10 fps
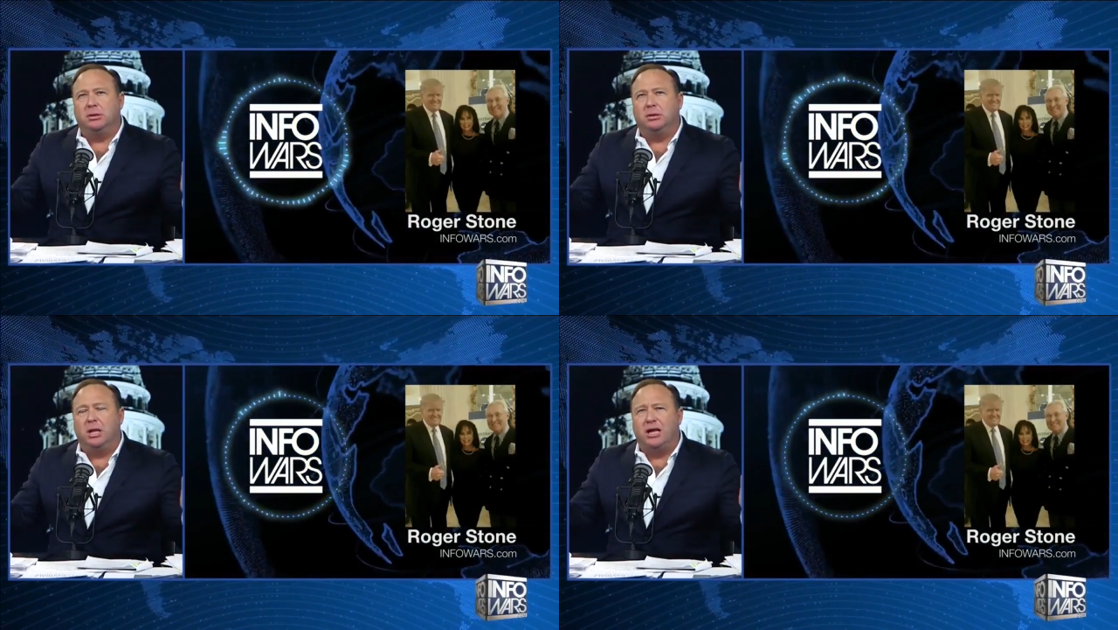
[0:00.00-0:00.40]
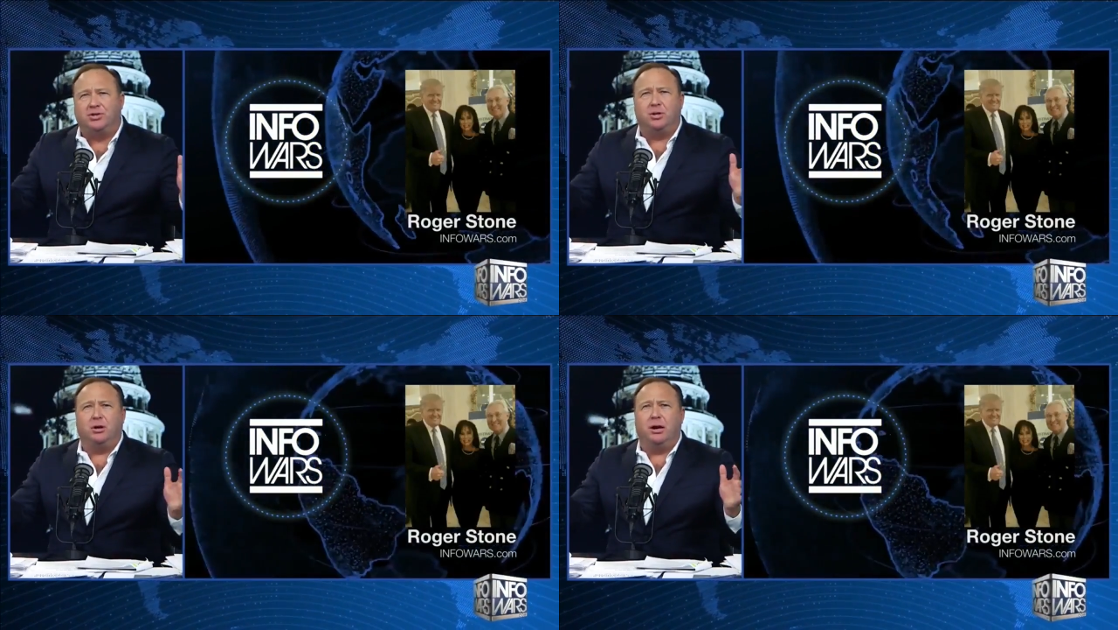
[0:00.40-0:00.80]

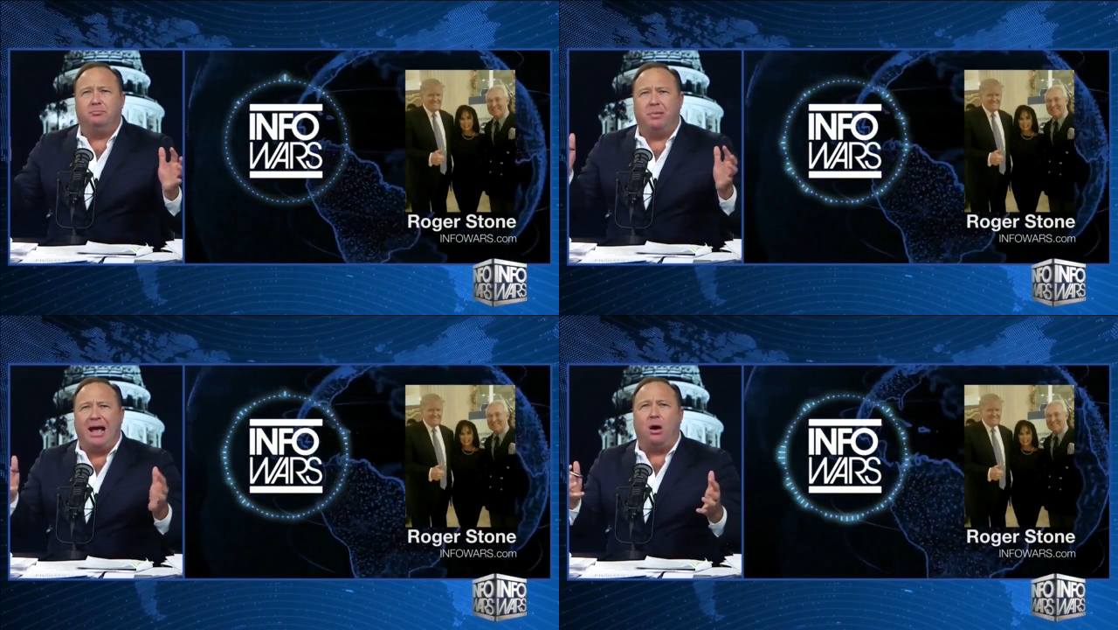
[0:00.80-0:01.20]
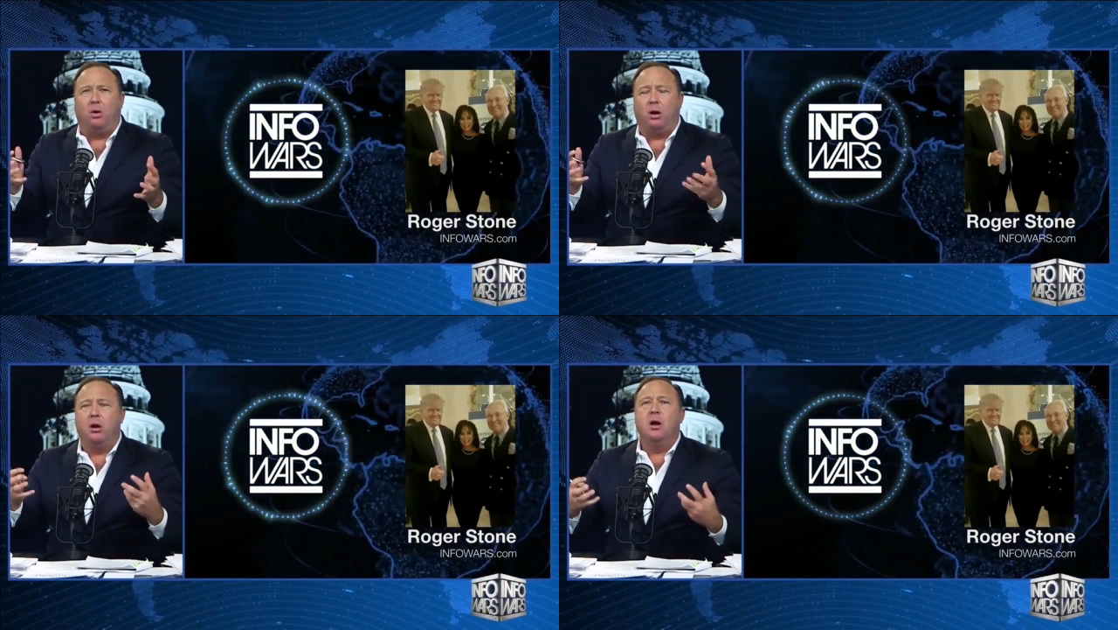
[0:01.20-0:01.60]
luster and
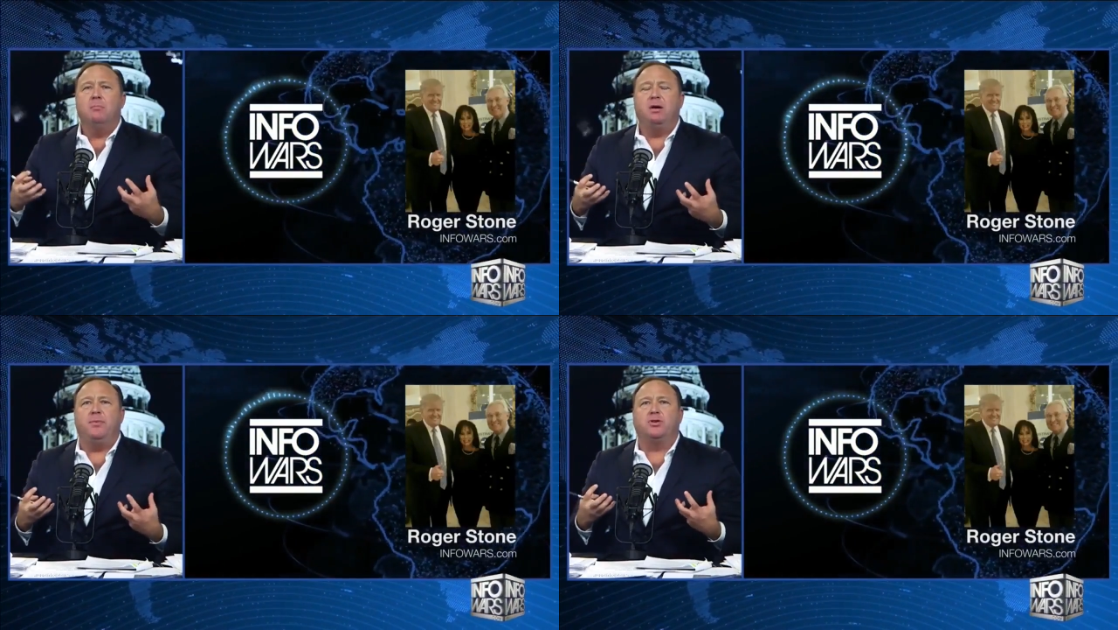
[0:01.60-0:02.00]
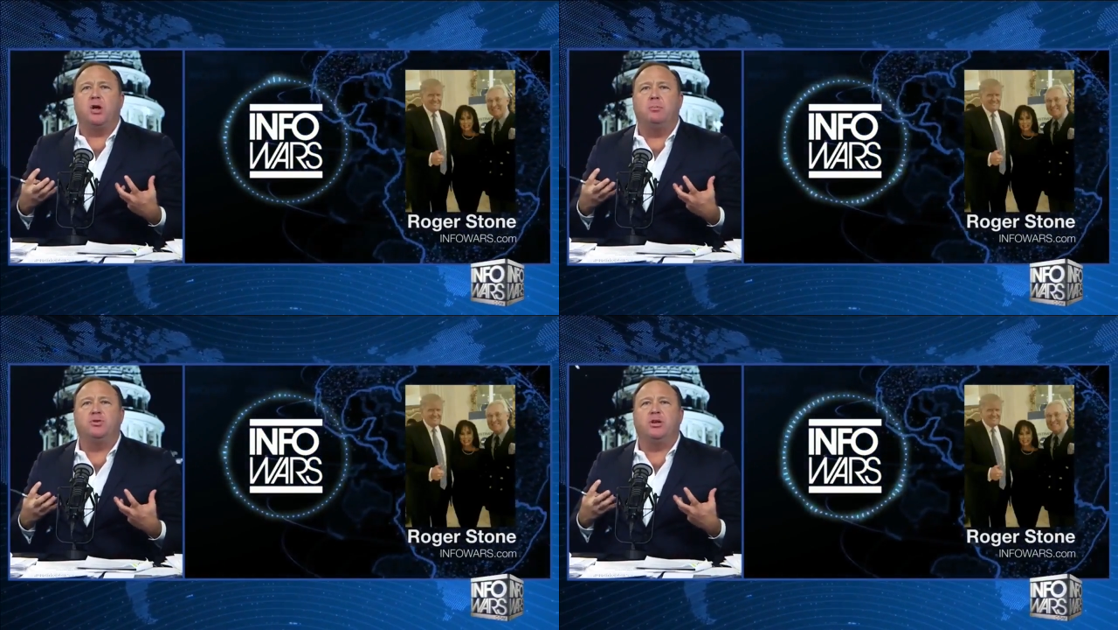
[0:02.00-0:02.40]
power, but there's
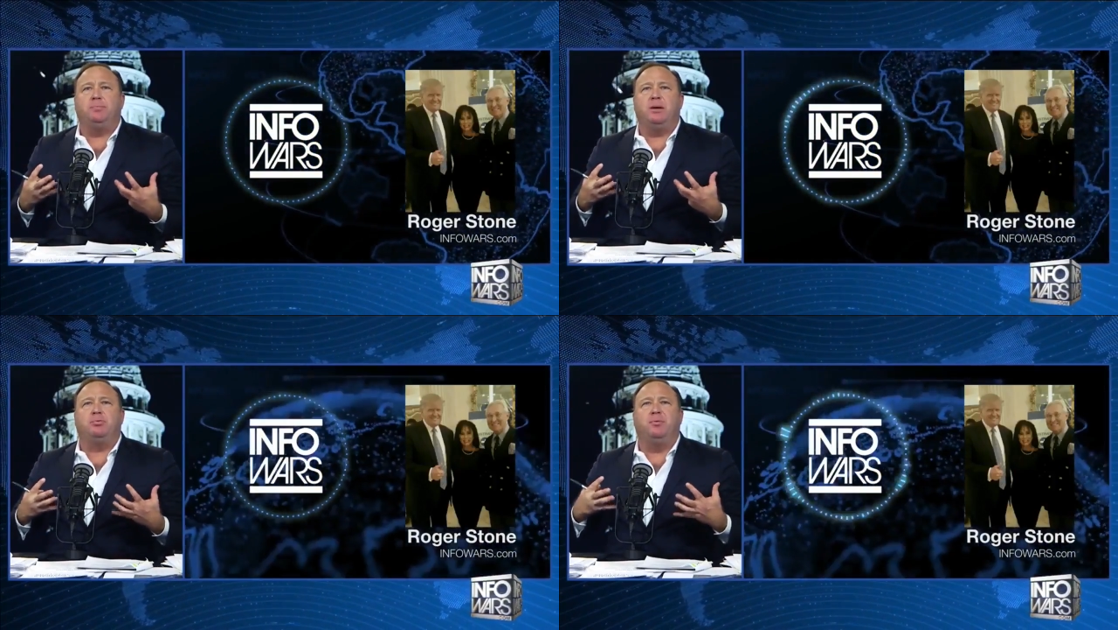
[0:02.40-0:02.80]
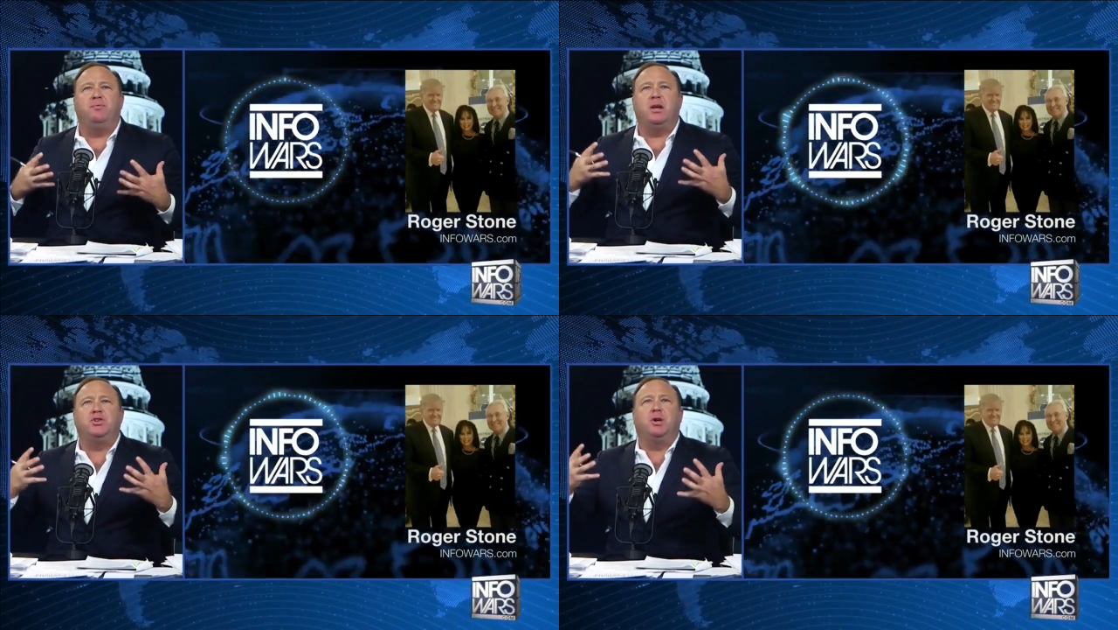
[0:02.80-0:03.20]
almost something
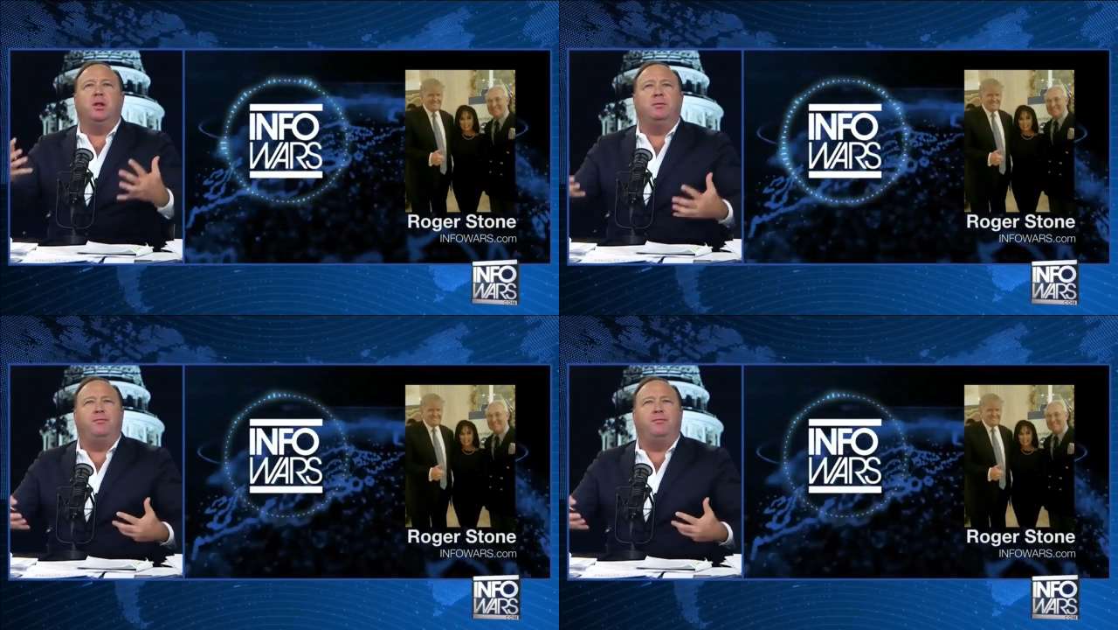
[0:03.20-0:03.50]
provincial and